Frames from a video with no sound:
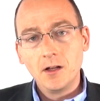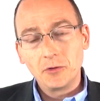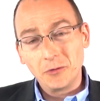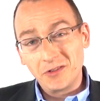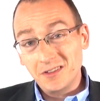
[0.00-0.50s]

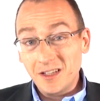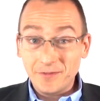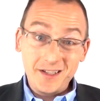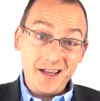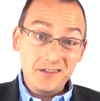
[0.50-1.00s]
So certainly
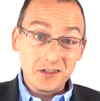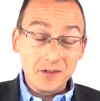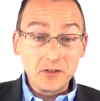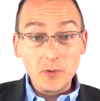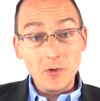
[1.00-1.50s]
for cancer
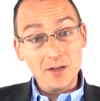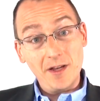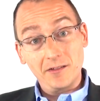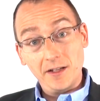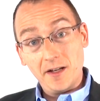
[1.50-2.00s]
risk, we want to
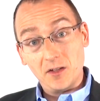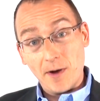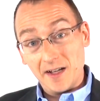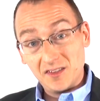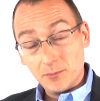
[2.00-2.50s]
be as lean as
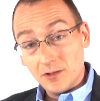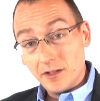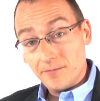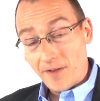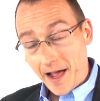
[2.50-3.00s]
possible,
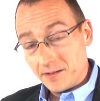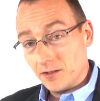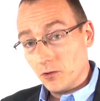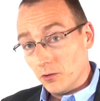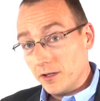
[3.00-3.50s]
and fats
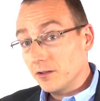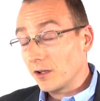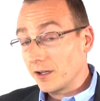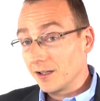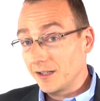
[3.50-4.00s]
and oils
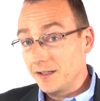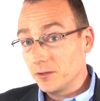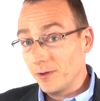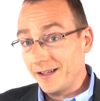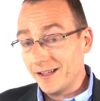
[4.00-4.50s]
are going to lead
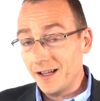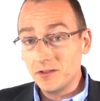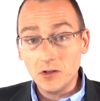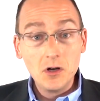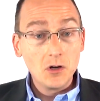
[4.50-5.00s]
to weight gain,
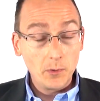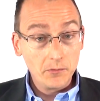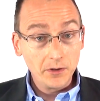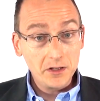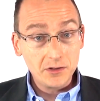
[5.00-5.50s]
so we
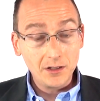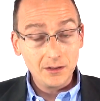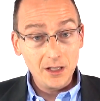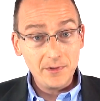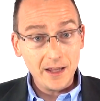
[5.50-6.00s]
really should
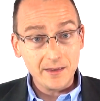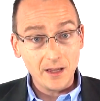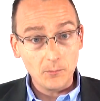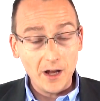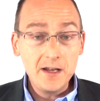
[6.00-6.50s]
eliminate
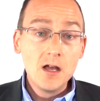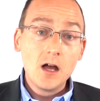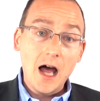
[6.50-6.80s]
them, right?